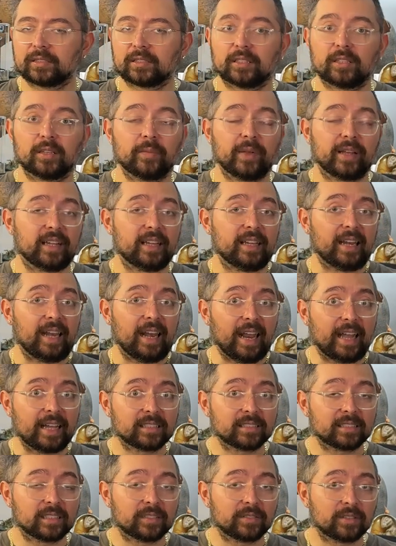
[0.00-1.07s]
Are they making
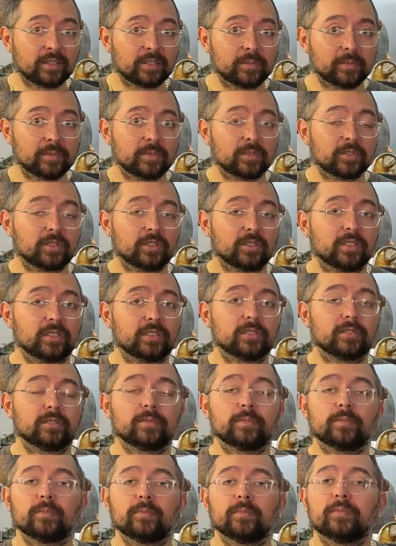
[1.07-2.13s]
less of them, so
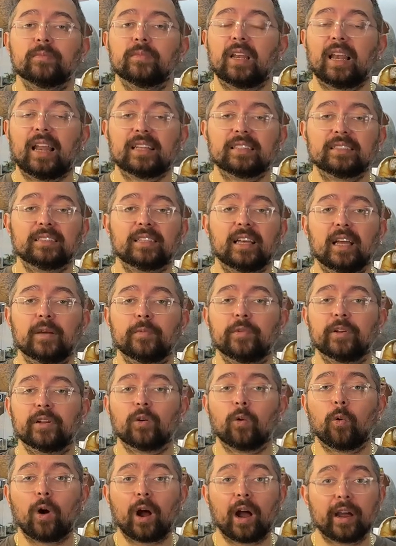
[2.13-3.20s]
there's less time
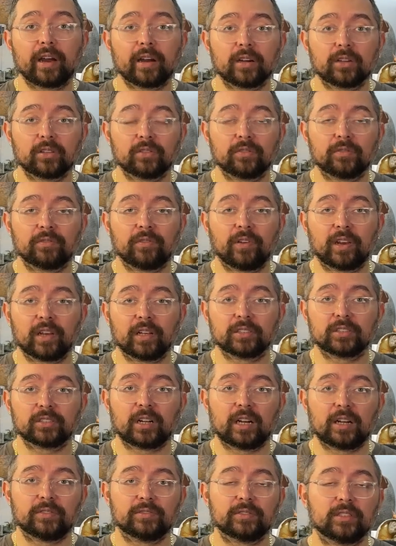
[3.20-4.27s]
required to finish
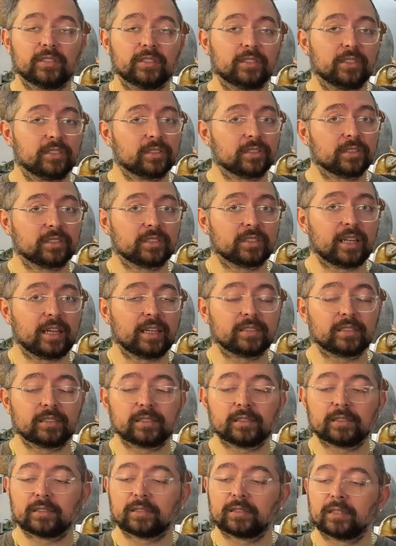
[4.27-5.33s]
off the edition
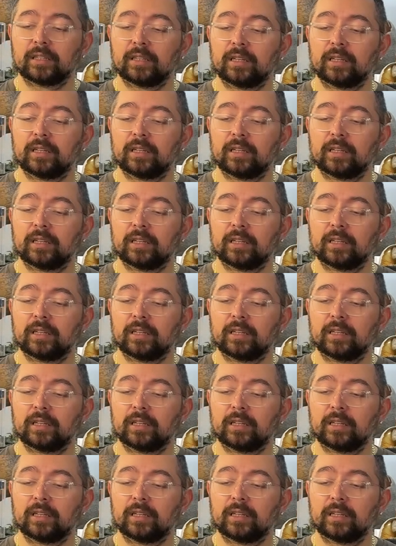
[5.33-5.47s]
sizes?